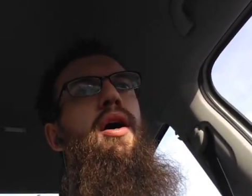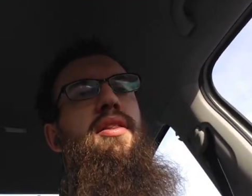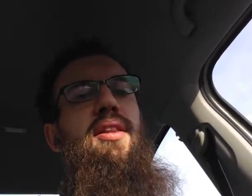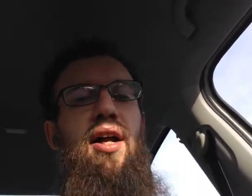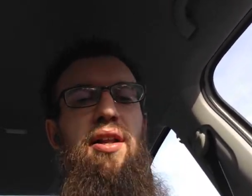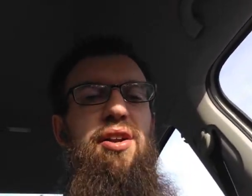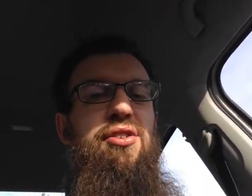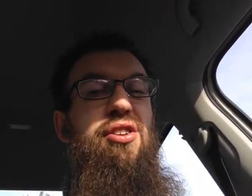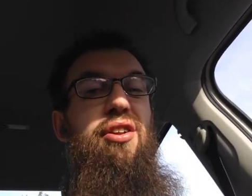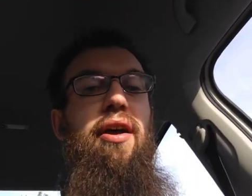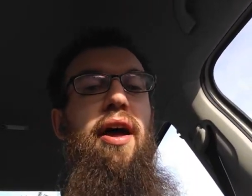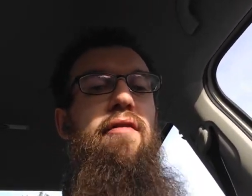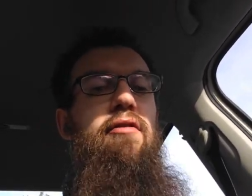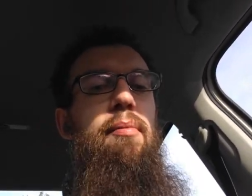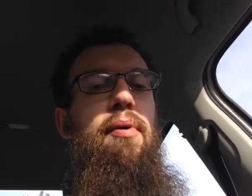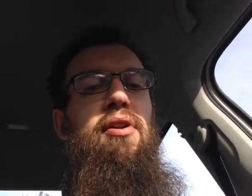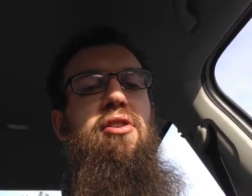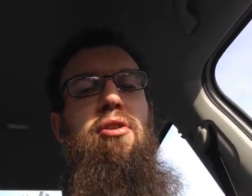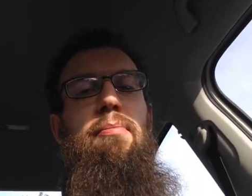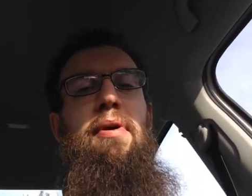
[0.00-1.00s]
Not necessarily
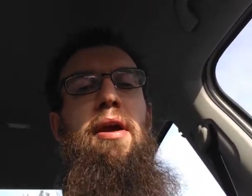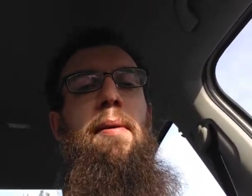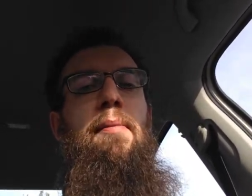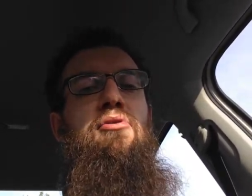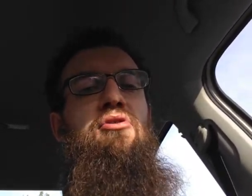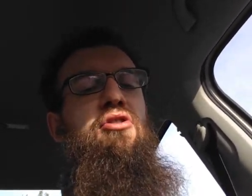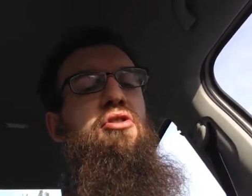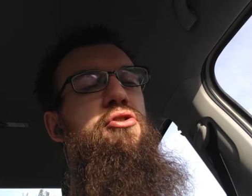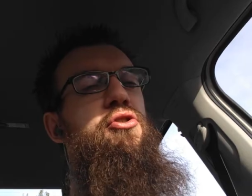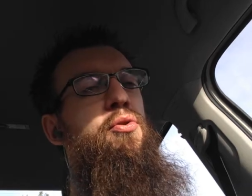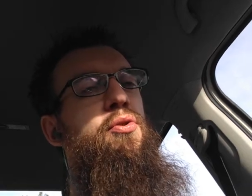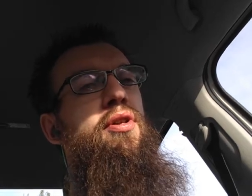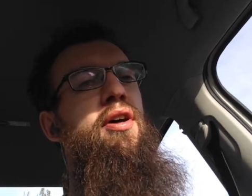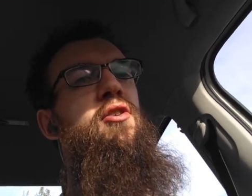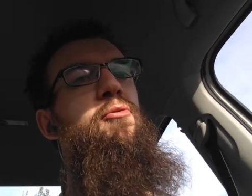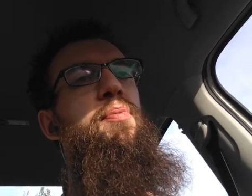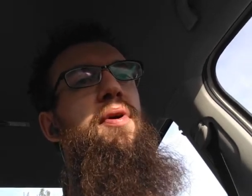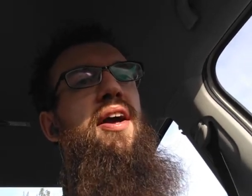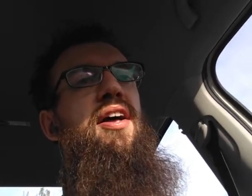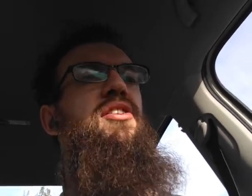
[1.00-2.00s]
everybody's gonna be able to do
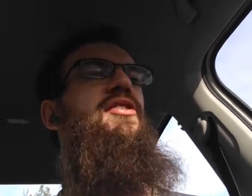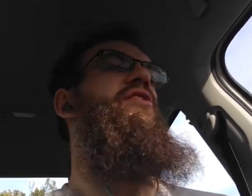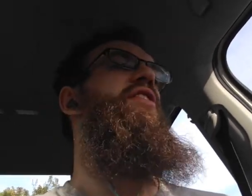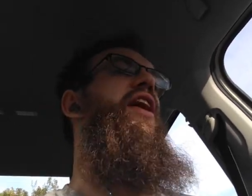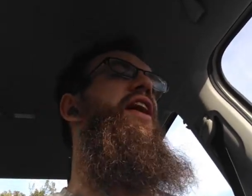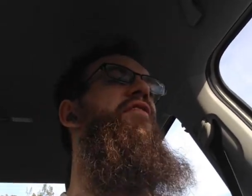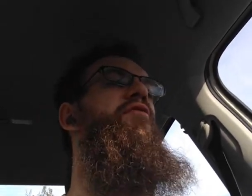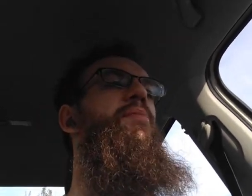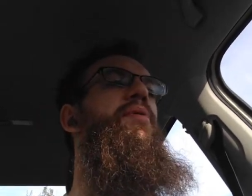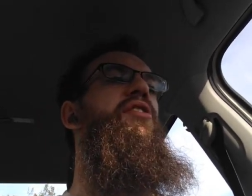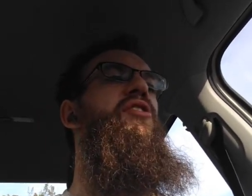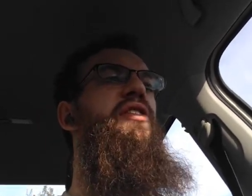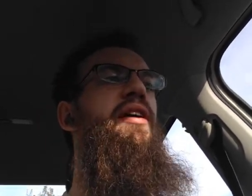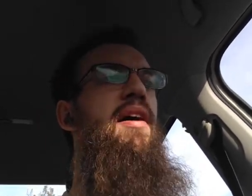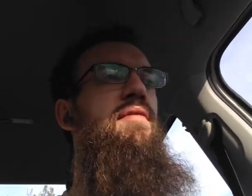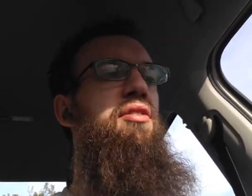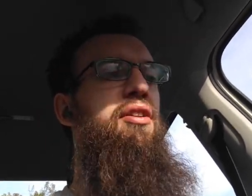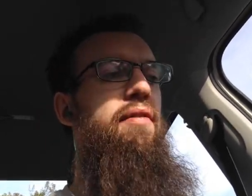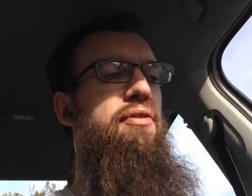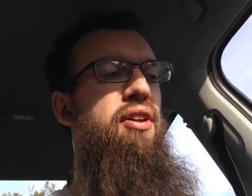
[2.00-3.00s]
this because not everybody's gonna
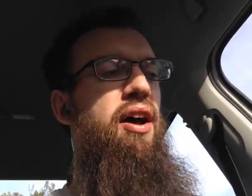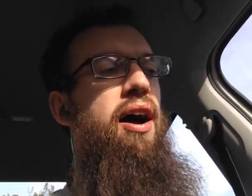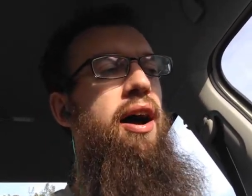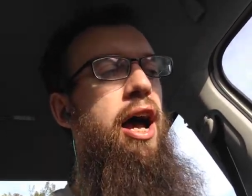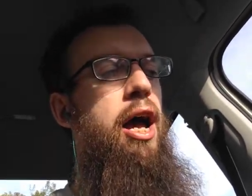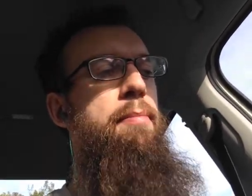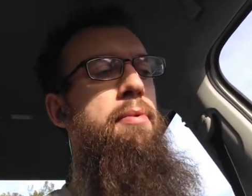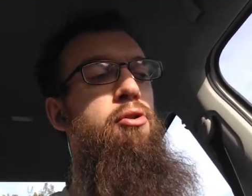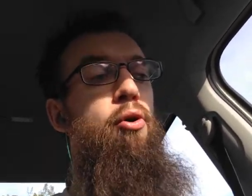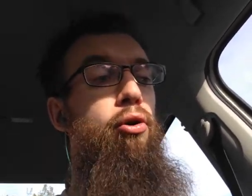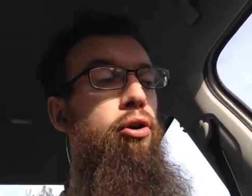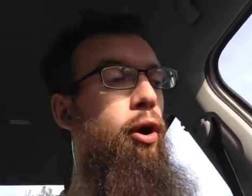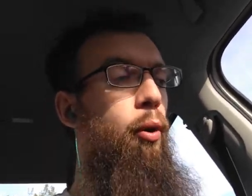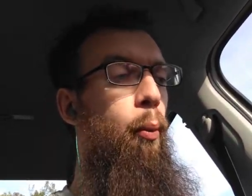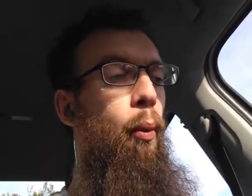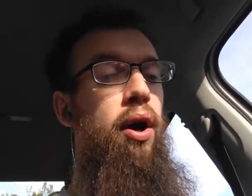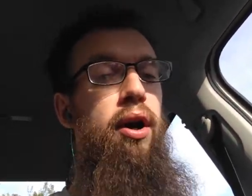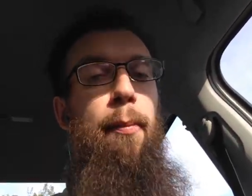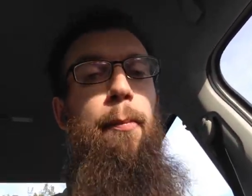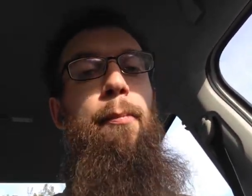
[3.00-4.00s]
have enough time and don't
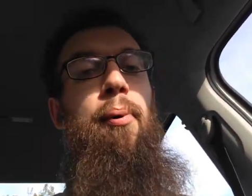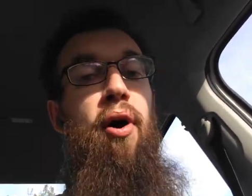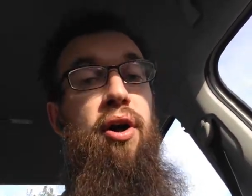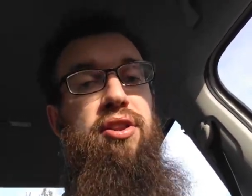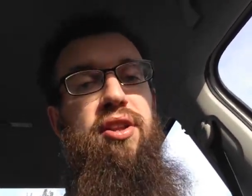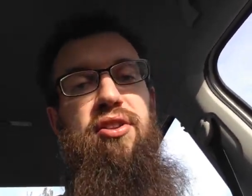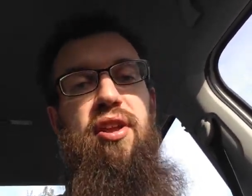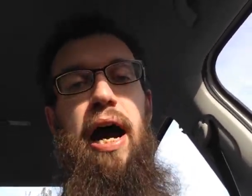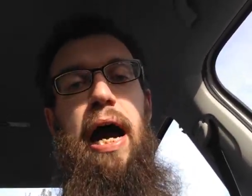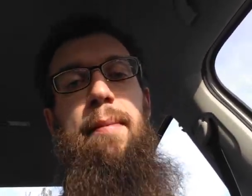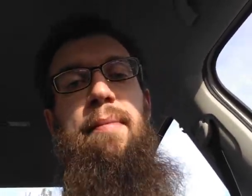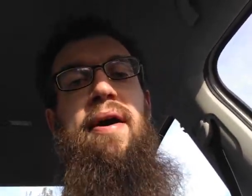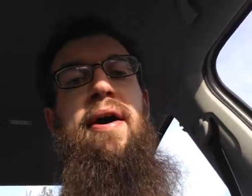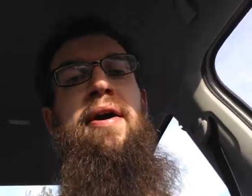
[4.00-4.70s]
want to put time